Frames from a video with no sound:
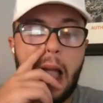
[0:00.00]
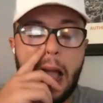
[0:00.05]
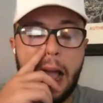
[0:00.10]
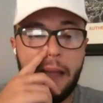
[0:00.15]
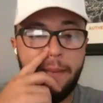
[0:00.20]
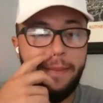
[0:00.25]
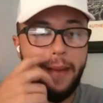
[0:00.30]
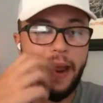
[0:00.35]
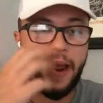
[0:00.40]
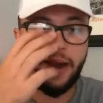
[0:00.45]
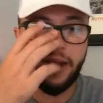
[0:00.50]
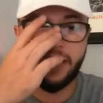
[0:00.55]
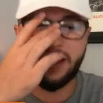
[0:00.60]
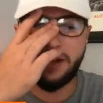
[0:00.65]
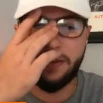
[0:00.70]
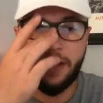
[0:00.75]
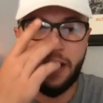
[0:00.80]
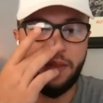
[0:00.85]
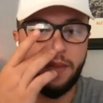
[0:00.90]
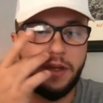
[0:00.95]
I
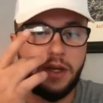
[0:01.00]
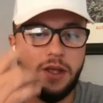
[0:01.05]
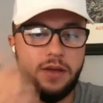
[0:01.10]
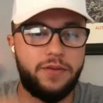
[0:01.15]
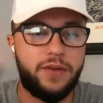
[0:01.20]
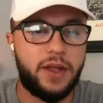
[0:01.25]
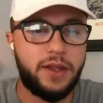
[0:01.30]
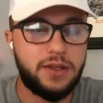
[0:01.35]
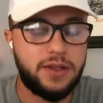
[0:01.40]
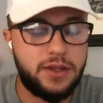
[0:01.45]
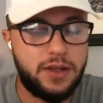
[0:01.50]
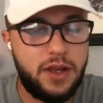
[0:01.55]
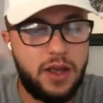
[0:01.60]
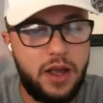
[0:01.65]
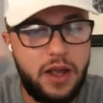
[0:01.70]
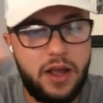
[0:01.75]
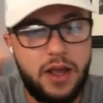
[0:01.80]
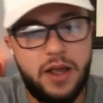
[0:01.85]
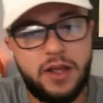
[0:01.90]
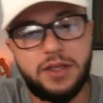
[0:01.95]
panicked about the defense.
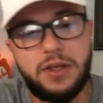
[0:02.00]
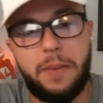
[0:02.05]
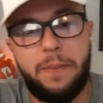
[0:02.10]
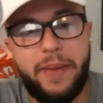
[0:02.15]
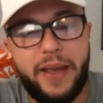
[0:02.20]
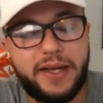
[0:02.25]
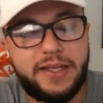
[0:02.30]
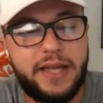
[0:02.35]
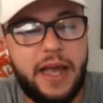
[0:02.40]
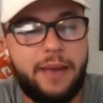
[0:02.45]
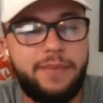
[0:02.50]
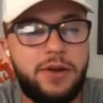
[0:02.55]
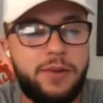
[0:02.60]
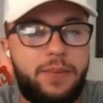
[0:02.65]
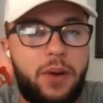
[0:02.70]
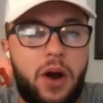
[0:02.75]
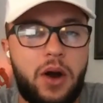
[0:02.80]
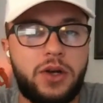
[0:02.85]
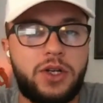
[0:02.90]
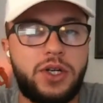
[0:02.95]
Some big time
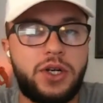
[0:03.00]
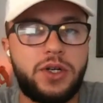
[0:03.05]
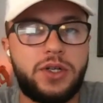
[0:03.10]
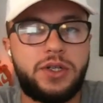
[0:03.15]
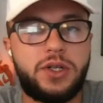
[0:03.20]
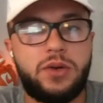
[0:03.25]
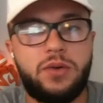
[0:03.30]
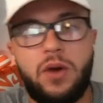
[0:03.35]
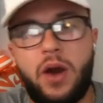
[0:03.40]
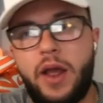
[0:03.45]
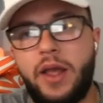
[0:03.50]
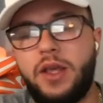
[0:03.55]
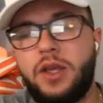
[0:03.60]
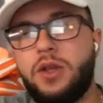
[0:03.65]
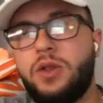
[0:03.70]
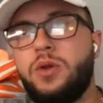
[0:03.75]
departures, right?